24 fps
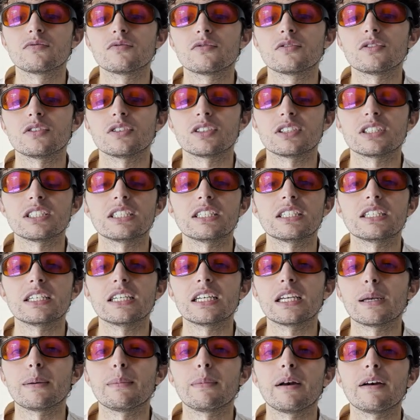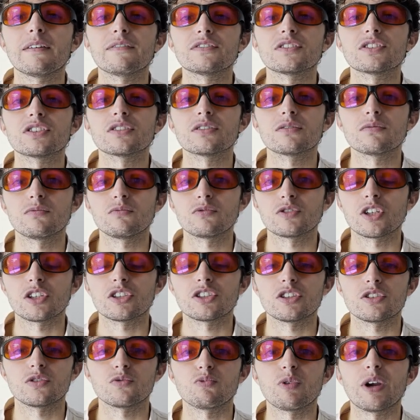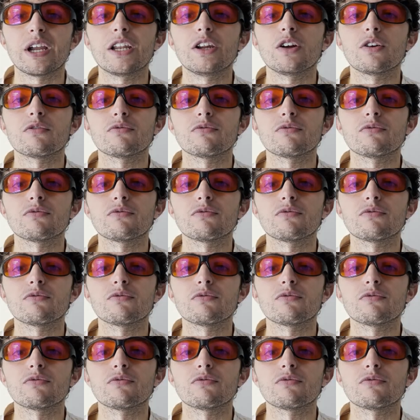to see EMFs such as radio